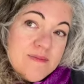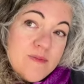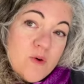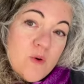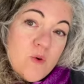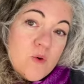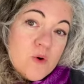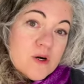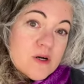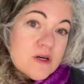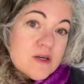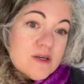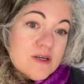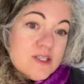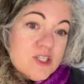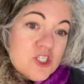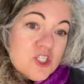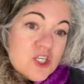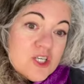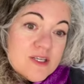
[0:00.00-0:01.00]
Or
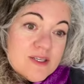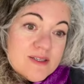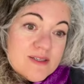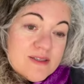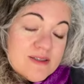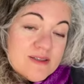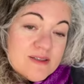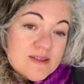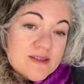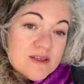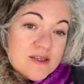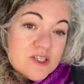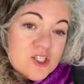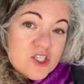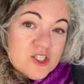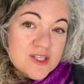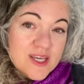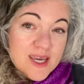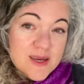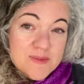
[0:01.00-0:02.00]
just
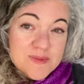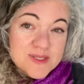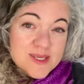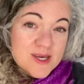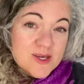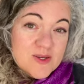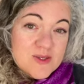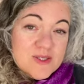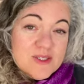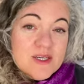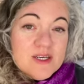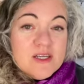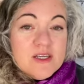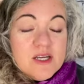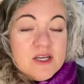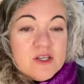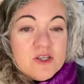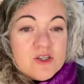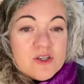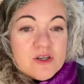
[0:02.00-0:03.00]
shapes that you see in
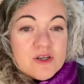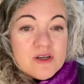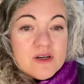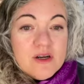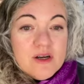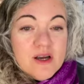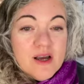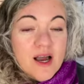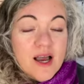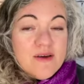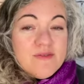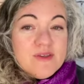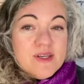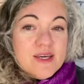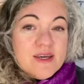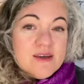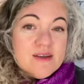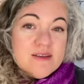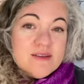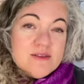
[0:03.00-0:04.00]
nature. I've
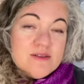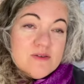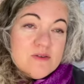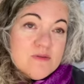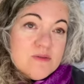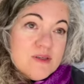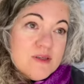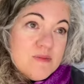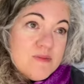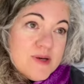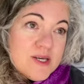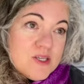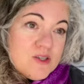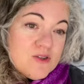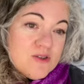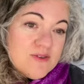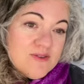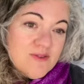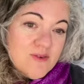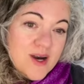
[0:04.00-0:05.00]
taken so many
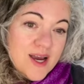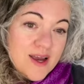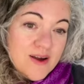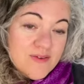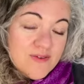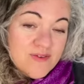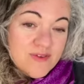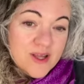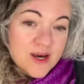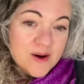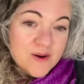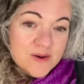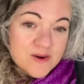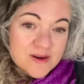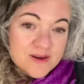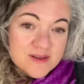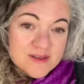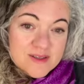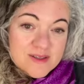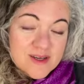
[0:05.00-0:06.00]
pictures of
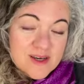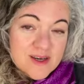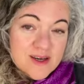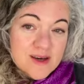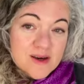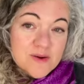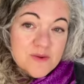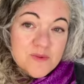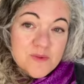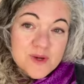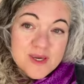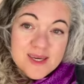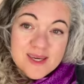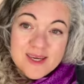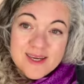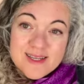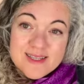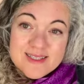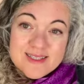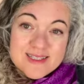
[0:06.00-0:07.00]
wildflowers,
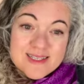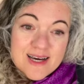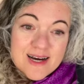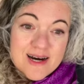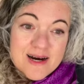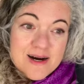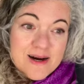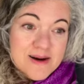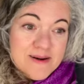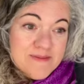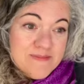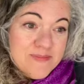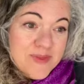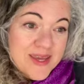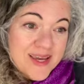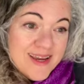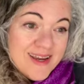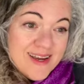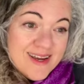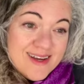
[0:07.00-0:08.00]
weeds,
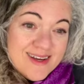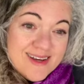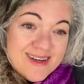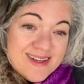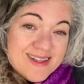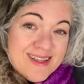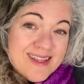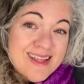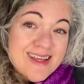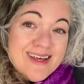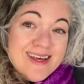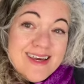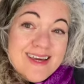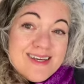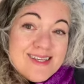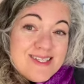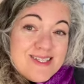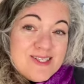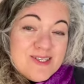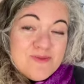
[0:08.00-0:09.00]
like
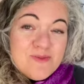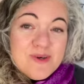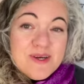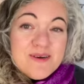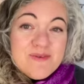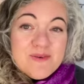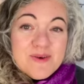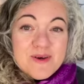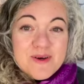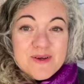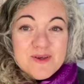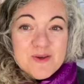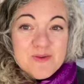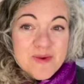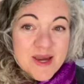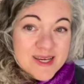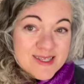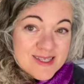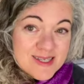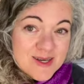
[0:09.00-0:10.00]
we're in New
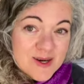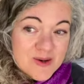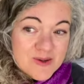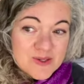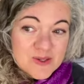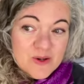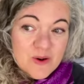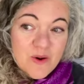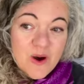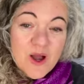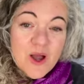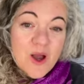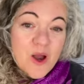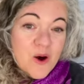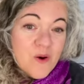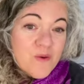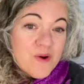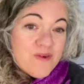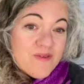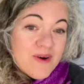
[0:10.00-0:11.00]
Mexico, so
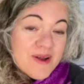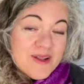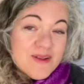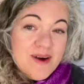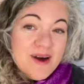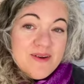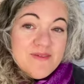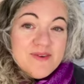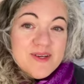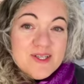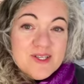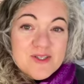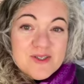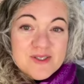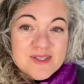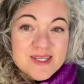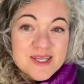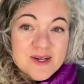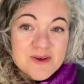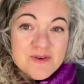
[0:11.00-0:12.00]
we've got a lot of
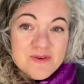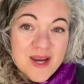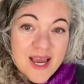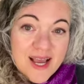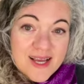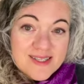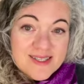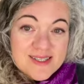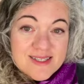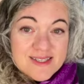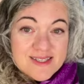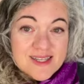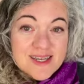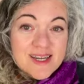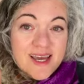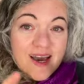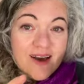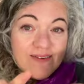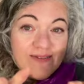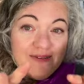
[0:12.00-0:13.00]
interesting grasses that
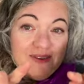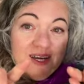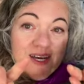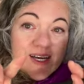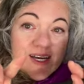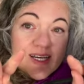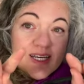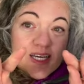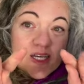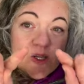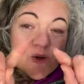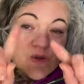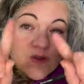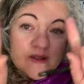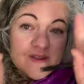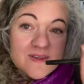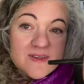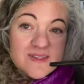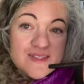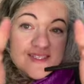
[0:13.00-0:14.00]
have, you know, the
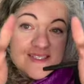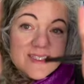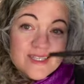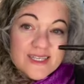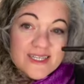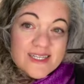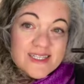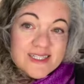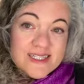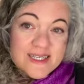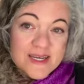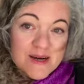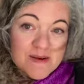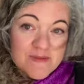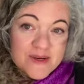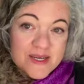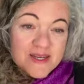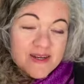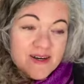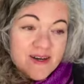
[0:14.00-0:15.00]
little seeds
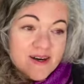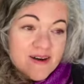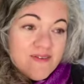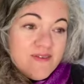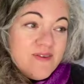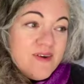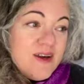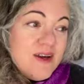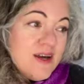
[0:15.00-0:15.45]
coming off,